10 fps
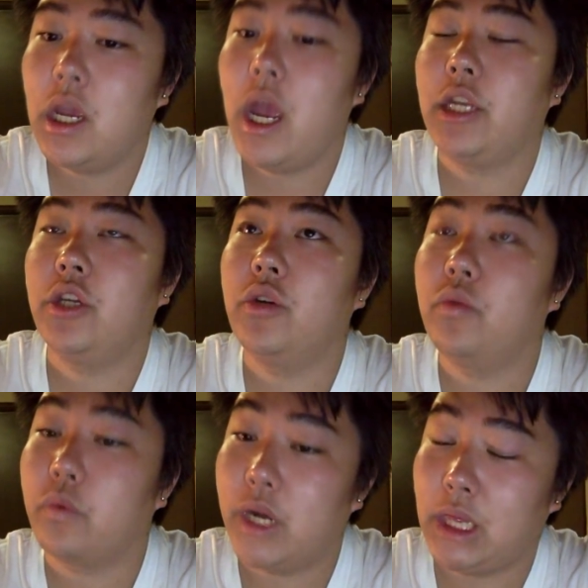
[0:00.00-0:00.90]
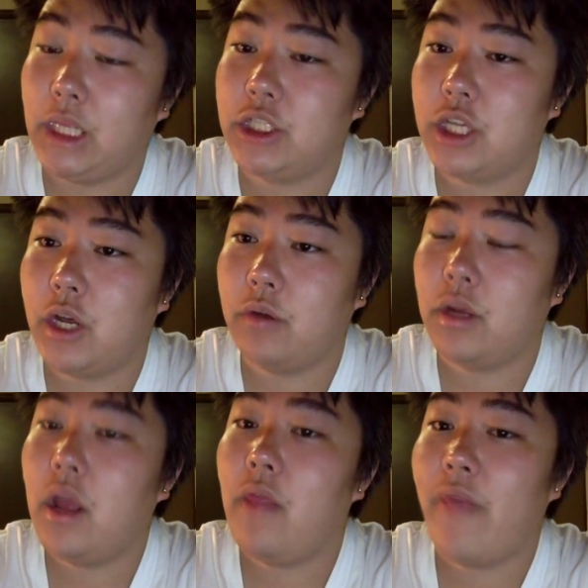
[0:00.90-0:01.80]
and you really showed
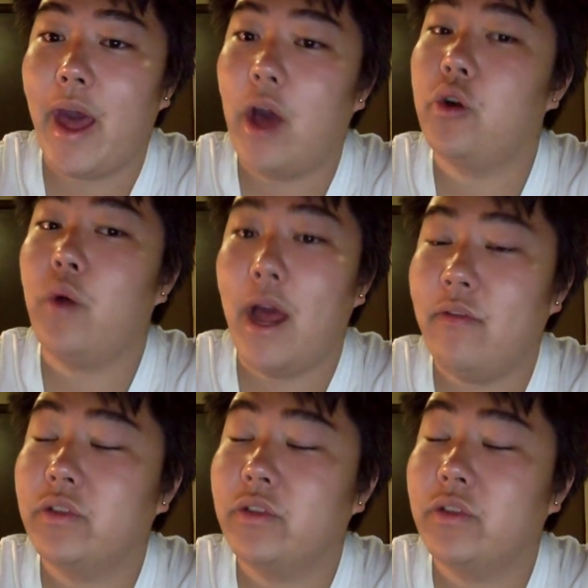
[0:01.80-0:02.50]
that who